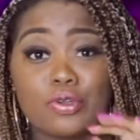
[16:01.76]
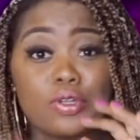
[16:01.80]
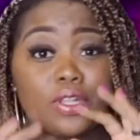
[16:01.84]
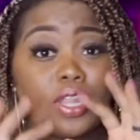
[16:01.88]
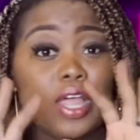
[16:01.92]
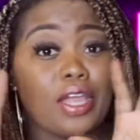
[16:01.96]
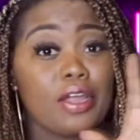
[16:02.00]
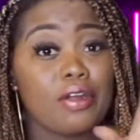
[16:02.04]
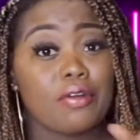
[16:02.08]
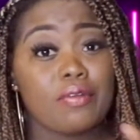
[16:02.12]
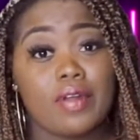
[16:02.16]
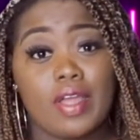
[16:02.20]
or
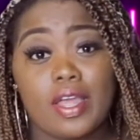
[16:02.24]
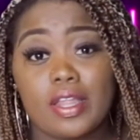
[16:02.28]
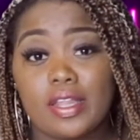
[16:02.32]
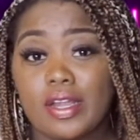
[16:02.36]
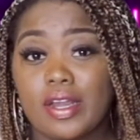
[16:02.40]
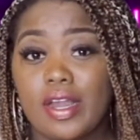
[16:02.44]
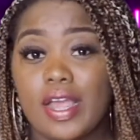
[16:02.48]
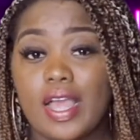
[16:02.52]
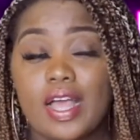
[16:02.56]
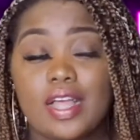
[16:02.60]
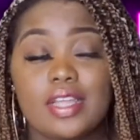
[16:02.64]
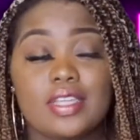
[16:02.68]
like around
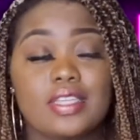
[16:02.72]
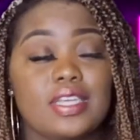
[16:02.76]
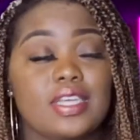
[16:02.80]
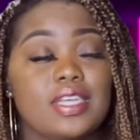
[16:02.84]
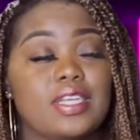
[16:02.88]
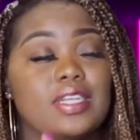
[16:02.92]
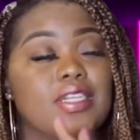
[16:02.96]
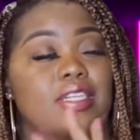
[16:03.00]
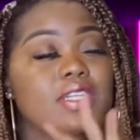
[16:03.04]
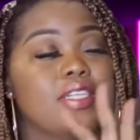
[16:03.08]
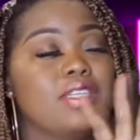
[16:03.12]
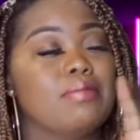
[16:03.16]
their house,
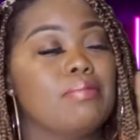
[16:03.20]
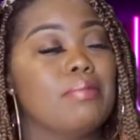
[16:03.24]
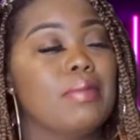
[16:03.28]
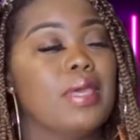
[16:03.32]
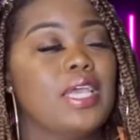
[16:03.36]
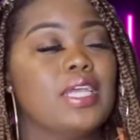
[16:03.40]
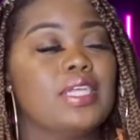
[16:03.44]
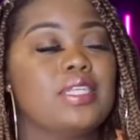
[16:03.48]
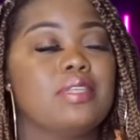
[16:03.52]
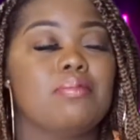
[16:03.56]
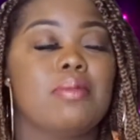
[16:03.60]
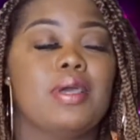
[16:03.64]
it just
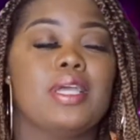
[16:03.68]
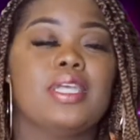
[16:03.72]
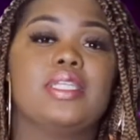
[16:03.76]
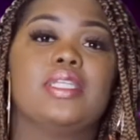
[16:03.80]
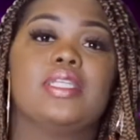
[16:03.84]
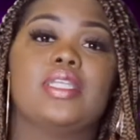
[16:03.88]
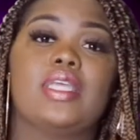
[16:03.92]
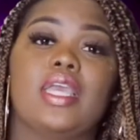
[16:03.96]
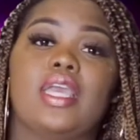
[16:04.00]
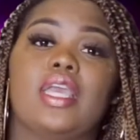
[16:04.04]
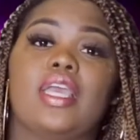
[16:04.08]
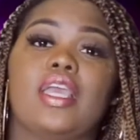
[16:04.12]
makes my
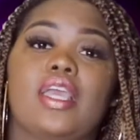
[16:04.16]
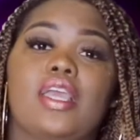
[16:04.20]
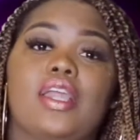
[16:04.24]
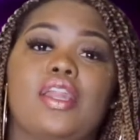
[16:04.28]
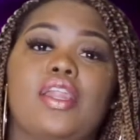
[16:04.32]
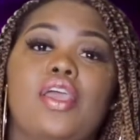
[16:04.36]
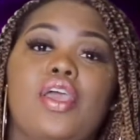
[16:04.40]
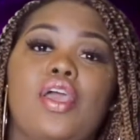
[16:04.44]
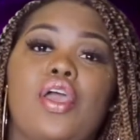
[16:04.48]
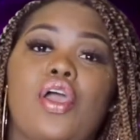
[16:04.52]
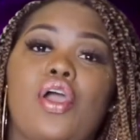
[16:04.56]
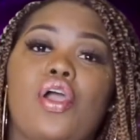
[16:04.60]

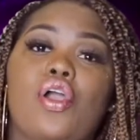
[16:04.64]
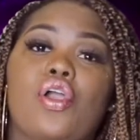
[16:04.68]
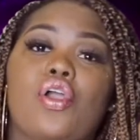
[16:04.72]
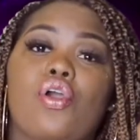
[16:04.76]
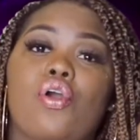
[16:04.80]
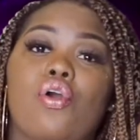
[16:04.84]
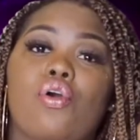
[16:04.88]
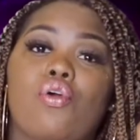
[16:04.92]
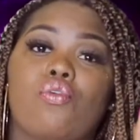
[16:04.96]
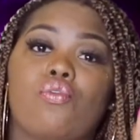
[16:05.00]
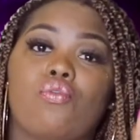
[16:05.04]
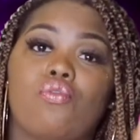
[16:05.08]
skin
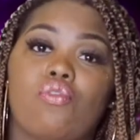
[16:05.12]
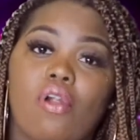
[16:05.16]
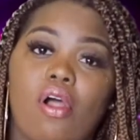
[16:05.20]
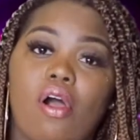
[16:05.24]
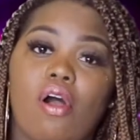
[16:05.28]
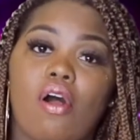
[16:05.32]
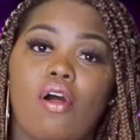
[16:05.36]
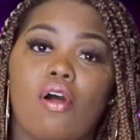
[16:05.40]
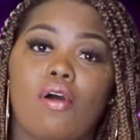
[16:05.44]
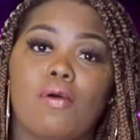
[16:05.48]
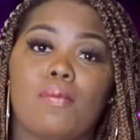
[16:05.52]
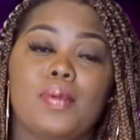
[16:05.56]

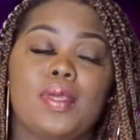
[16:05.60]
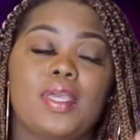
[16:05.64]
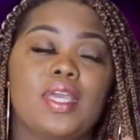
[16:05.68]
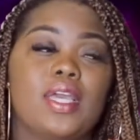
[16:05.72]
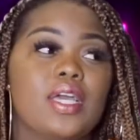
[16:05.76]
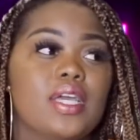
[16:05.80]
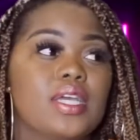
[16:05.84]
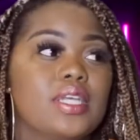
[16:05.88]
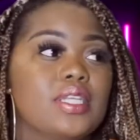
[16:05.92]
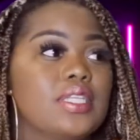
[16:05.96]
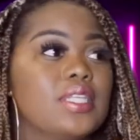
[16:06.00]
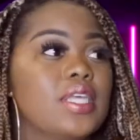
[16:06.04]
crawl,
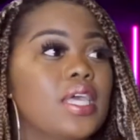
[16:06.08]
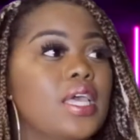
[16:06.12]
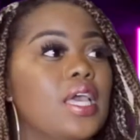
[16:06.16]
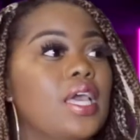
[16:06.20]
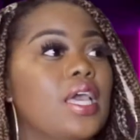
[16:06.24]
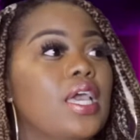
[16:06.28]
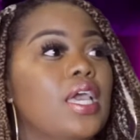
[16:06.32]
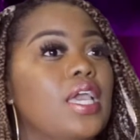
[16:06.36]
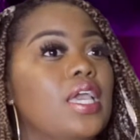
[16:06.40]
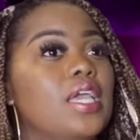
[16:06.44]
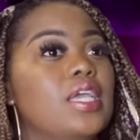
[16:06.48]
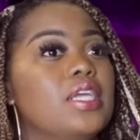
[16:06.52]
because
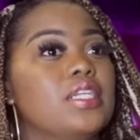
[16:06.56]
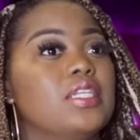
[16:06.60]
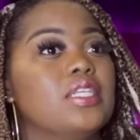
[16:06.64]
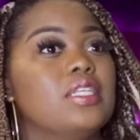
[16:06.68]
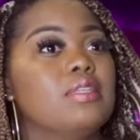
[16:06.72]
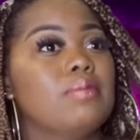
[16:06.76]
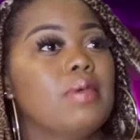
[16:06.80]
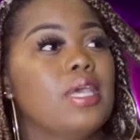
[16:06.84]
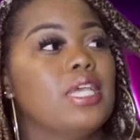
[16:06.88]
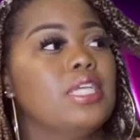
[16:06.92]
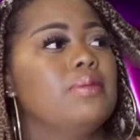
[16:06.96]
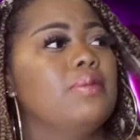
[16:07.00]
it
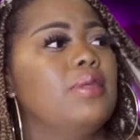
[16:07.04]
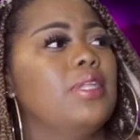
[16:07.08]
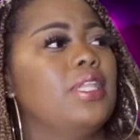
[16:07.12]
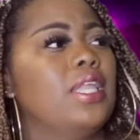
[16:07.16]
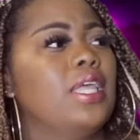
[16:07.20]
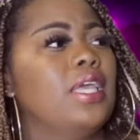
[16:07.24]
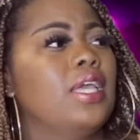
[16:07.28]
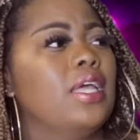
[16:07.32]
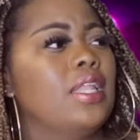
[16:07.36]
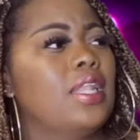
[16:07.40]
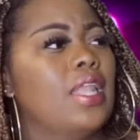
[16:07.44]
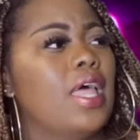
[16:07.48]
just makes me
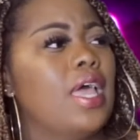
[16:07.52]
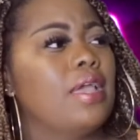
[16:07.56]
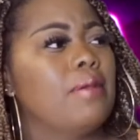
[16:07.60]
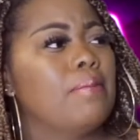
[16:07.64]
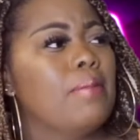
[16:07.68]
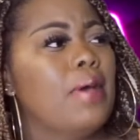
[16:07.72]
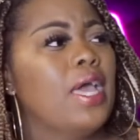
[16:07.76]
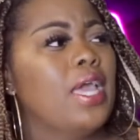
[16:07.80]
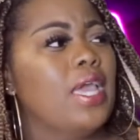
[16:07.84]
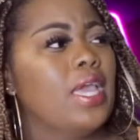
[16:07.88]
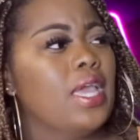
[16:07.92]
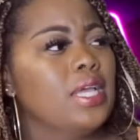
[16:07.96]
think of like
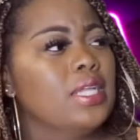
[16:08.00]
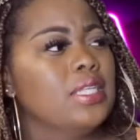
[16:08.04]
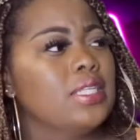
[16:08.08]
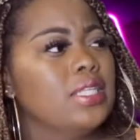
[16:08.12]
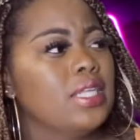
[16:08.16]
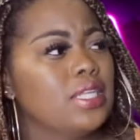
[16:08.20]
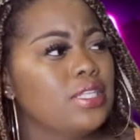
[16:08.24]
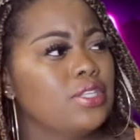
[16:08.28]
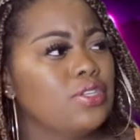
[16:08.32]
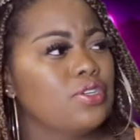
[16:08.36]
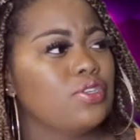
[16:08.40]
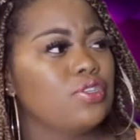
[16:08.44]
my
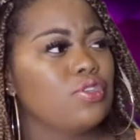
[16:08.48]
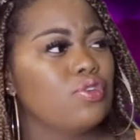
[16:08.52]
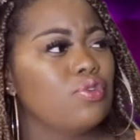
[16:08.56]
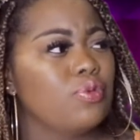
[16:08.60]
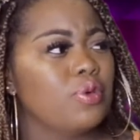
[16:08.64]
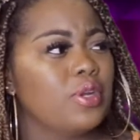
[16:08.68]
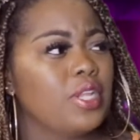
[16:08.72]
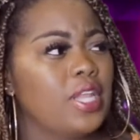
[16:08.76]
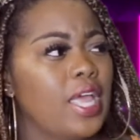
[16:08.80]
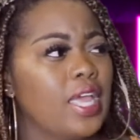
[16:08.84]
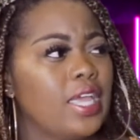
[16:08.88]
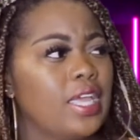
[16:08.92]
ancestors who
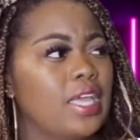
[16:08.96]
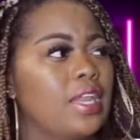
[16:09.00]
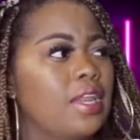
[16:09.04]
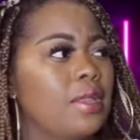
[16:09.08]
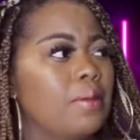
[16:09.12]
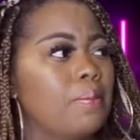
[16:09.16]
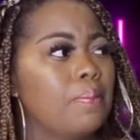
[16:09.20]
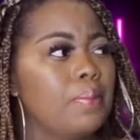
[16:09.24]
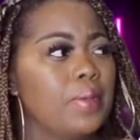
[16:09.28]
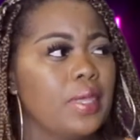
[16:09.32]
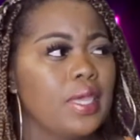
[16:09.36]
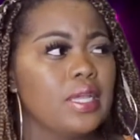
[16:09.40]
were like
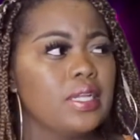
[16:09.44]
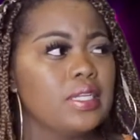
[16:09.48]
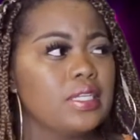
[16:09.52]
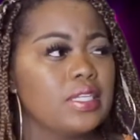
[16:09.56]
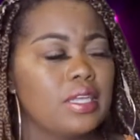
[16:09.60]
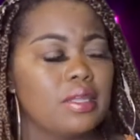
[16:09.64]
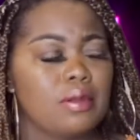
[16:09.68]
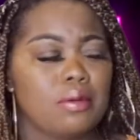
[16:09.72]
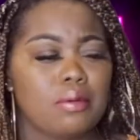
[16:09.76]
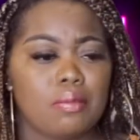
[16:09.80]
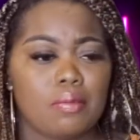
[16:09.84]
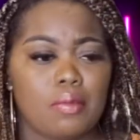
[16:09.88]
getting picked
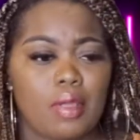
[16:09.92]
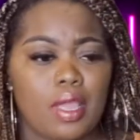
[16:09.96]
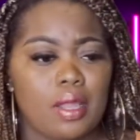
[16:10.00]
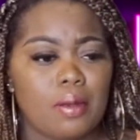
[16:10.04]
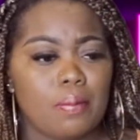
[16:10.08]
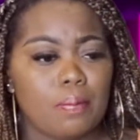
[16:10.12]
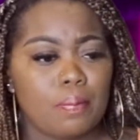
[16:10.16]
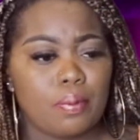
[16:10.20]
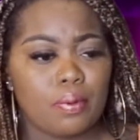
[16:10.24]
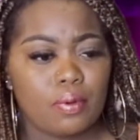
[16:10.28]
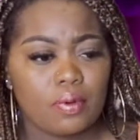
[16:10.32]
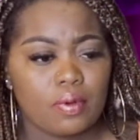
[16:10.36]

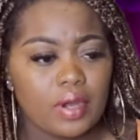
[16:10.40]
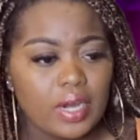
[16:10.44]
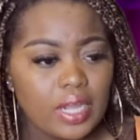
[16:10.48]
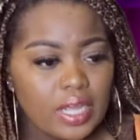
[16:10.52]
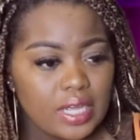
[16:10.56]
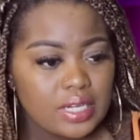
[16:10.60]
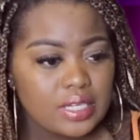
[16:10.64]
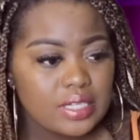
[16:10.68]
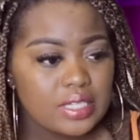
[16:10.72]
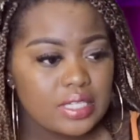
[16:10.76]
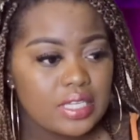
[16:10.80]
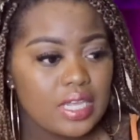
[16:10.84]
and
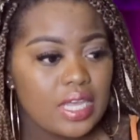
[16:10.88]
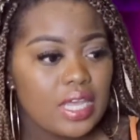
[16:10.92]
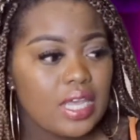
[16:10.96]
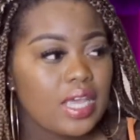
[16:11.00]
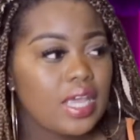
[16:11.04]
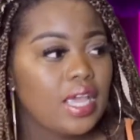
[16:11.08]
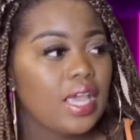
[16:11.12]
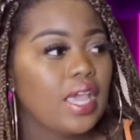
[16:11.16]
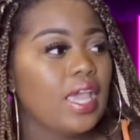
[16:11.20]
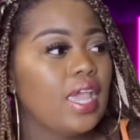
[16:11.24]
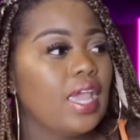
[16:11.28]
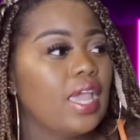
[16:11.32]
pricked
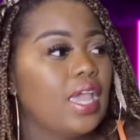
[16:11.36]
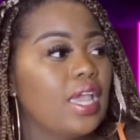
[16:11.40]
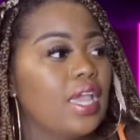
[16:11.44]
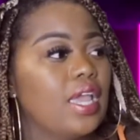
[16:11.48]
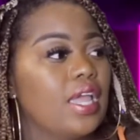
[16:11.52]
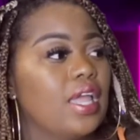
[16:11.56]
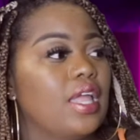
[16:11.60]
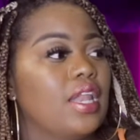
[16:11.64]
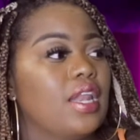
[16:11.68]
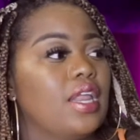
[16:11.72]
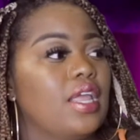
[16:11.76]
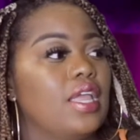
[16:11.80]

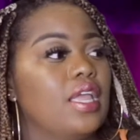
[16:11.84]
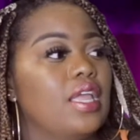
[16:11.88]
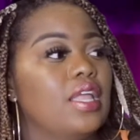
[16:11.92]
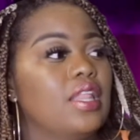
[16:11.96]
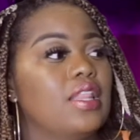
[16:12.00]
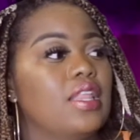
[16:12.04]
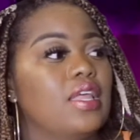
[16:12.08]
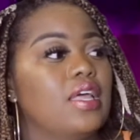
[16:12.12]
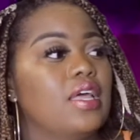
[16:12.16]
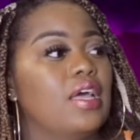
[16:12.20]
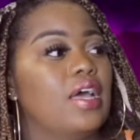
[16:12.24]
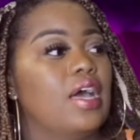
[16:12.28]
and
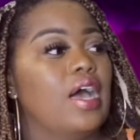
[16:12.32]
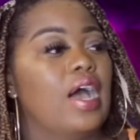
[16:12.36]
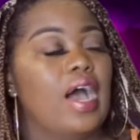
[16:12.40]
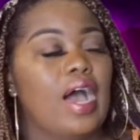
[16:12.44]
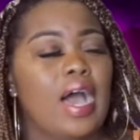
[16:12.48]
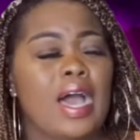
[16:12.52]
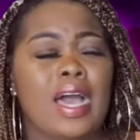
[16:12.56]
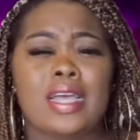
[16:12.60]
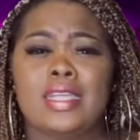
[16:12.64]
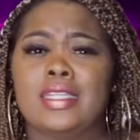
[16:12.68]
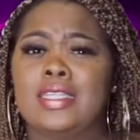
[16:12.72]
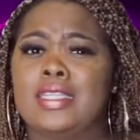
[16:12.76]
in the
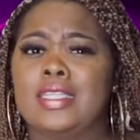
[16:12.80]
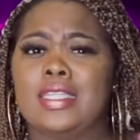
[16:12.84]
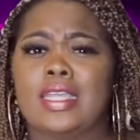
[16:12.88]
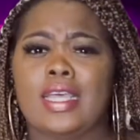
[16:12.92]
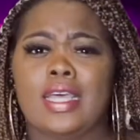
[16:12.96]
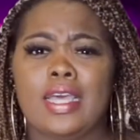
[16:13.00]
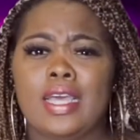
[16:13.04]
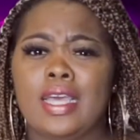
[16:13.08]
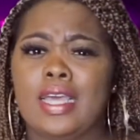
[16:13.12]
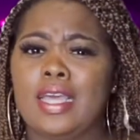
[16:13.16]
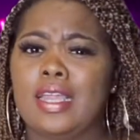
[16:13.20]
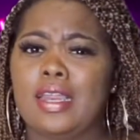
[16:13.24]
hot
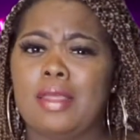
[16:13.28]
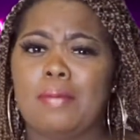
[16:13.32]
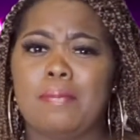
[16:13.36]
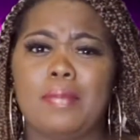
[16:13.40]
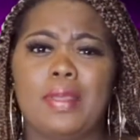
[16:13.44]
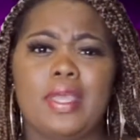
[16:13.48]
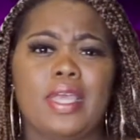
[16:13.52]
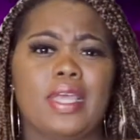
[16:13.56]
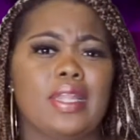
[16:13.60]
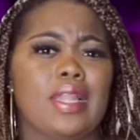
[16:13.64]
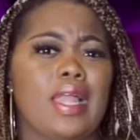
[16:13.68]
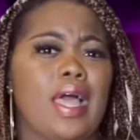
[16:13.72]
sun and
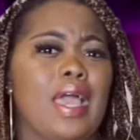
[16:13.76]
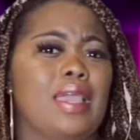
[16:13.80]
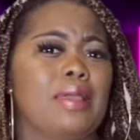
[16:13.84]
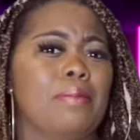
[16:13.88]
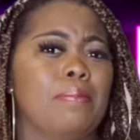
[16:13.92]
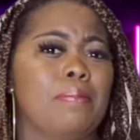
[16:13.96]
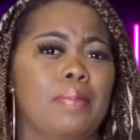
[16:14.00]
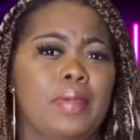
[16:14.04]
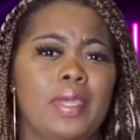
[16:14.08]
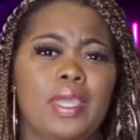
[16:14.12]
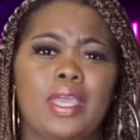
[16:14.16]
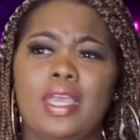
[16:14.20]
being
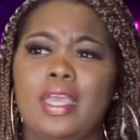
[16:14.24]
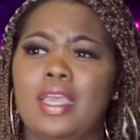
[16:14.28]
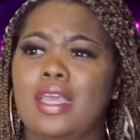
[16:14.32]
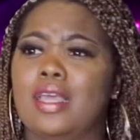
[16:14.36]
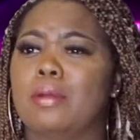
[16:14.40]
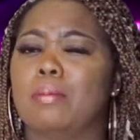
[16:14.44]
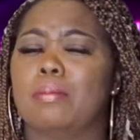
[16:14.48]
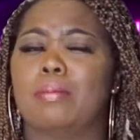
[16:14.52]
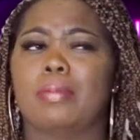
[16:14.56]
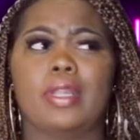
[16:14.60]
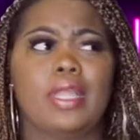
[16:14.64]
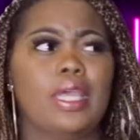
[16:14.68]
like beat
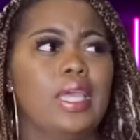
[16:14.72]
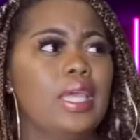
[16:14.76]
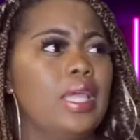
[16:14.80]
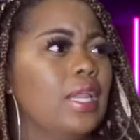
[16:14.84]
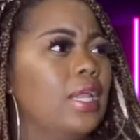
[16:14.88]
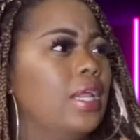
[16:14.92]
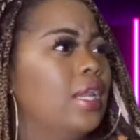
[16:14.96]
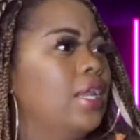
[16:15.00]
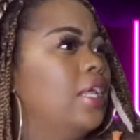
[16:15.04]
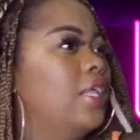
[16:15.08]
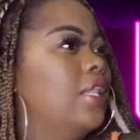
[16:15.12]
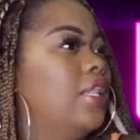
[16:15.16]
and
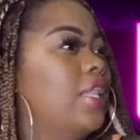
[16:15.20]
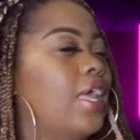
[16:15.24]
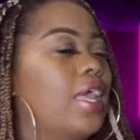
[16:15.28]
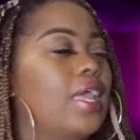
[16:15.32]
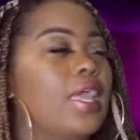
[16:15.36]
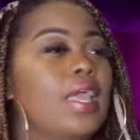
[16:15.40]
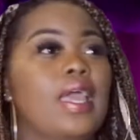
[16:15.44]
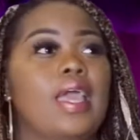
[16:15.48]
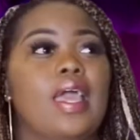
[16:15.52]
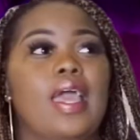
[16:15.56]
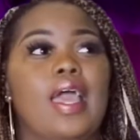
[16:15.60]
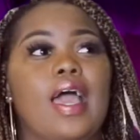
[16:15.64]
bleeding. And like,
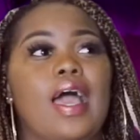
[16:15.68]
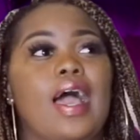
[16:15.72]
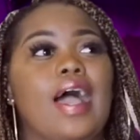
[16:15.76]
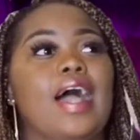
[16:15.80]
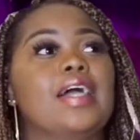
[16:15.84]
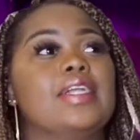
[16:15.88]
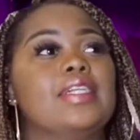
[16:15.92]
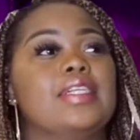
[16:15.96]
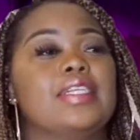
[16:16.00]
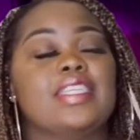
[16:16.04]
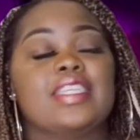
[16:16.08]
I